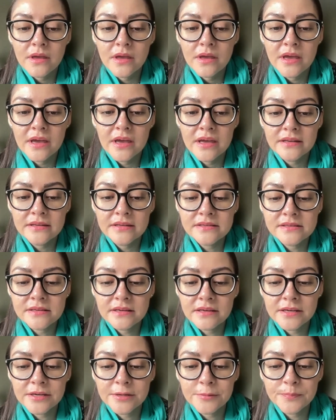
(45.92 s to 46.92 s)

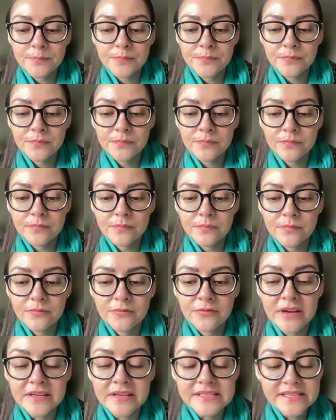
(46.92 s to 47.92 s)
And
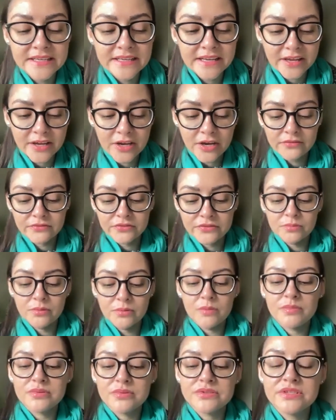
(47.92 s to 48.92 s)
finding a
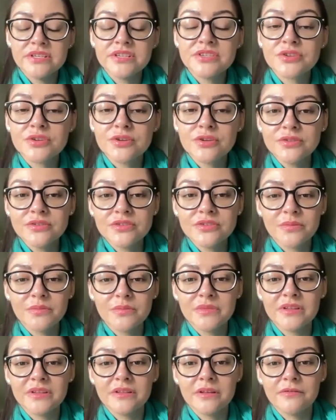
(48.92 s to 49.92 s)
comfortable position,
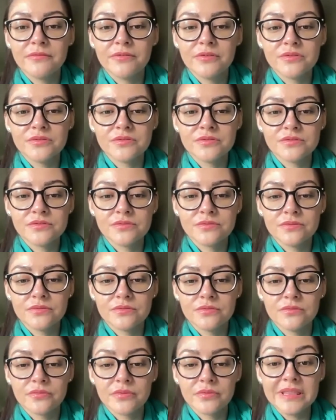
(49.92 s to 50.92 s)
something that feels
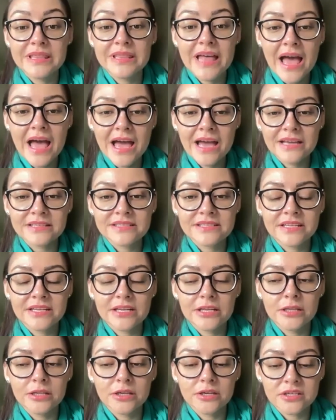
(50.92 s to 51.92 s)
relaxed
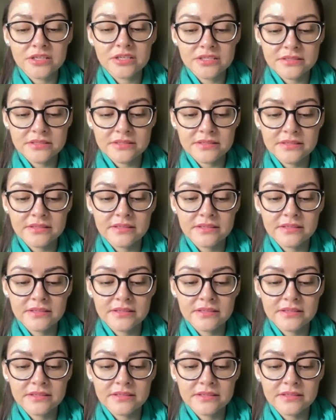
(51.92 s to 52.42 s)
and alert.